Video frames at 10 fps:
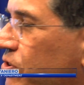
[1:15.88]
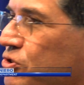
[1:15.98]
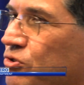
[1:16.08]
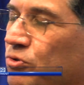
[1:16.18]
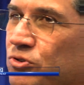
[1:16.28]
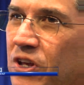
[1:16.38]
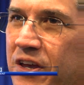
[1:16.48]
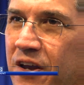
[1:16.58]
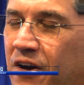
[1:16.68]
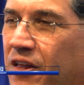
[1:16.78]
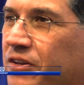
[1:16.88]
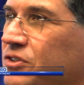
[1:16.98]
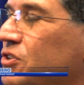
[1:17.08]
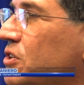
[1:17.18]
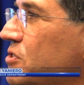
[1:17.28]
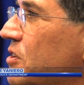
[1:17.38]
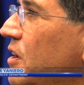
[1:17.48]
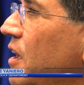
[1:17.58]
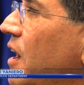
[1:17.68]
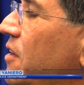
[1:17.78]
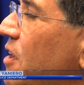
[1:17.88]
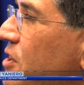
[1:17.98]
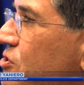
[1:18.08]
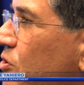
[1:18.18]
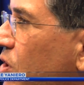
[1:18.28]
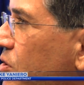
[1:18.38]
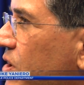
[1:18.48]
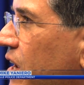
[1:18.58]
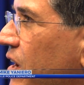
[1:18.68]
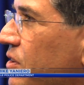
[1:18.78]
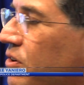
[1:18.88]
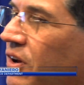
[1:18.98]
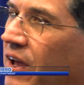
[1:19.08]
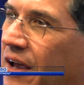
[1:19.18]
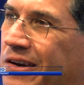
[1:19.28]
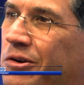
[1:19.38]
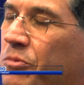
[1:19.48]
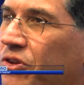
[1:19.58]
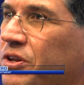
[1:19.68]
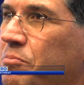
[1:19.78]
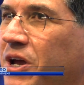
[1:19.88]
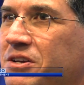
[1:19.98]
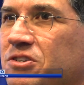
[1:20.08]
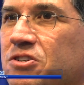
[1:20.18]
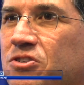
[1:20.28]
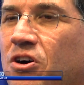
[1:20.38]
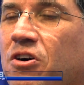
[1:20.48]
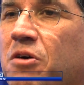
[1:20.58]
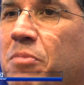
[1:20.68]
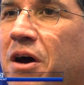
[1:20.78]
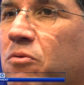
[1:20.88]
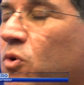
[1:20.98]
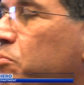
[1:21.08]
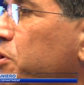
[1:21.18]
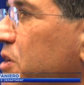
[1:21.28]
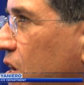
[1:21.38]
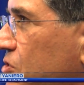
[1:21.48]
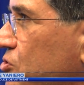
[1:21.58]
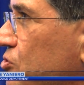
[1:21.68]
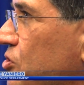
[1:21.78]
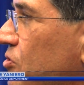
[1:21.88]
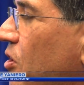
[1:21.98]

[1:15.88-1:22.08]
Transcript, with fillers: the school psychologist, and the SRO together and on a monthly basis talk about what potentials there